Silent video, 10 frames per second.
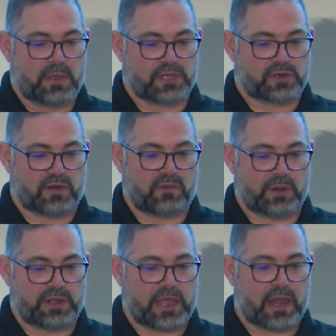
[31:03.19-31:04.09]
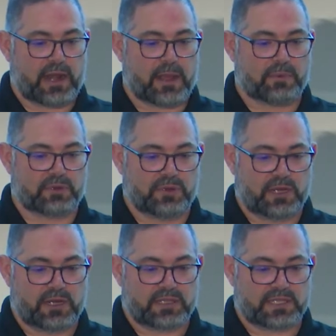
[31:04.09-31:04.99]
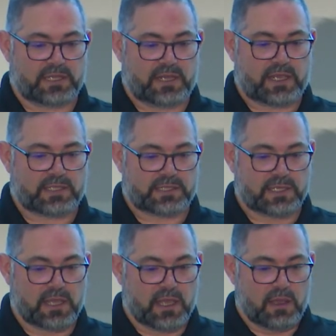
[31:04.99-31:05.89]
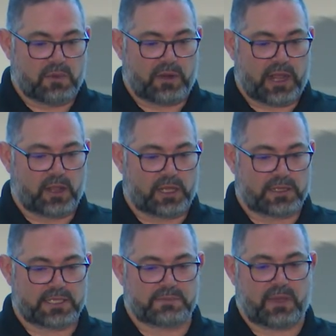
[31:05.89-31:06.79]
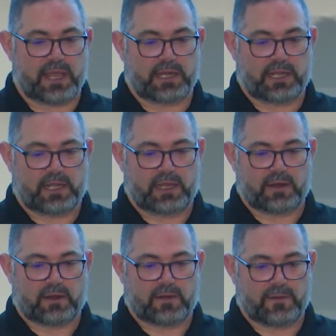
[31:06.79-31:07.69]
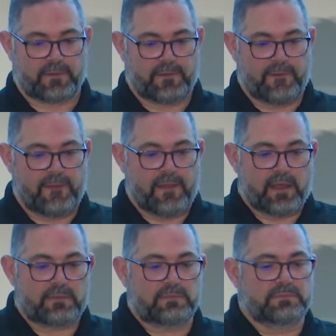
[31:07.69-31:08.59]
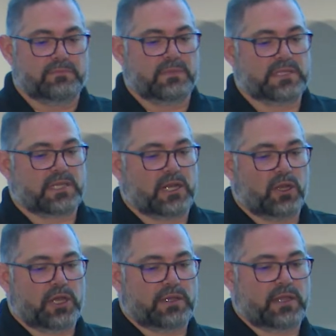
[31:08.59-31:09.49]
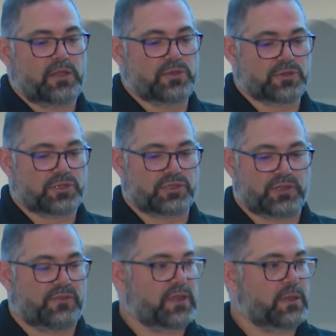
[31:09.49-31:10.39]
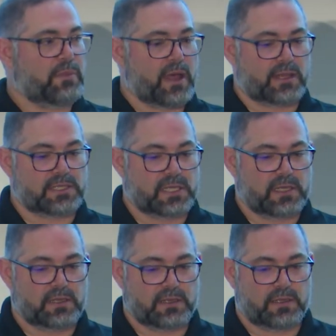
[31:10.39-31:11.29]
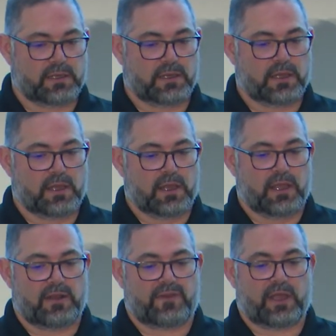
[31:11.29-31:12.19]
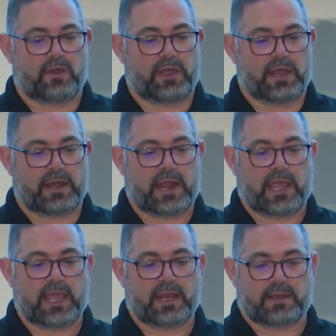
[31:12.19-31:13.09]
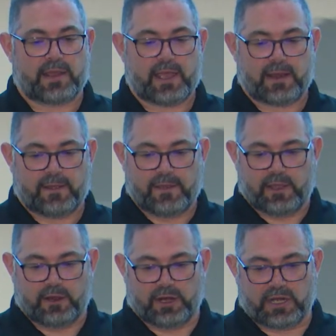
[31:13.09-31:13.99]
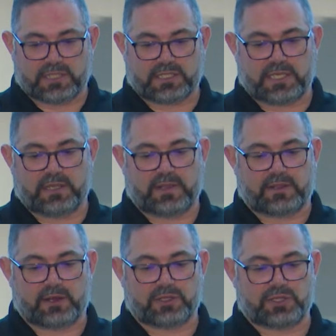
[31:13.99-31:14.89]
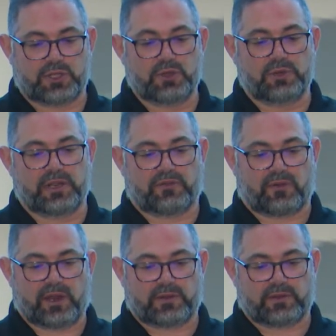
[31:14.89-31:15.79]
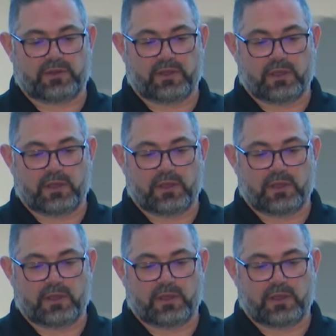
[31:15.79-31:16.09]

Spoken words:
make sure everybody got an opportunity to see this. But when I look at this binding here, it's going to look at the user certificate policy. And if I go ahead and I edit that, you're going to see that there's two different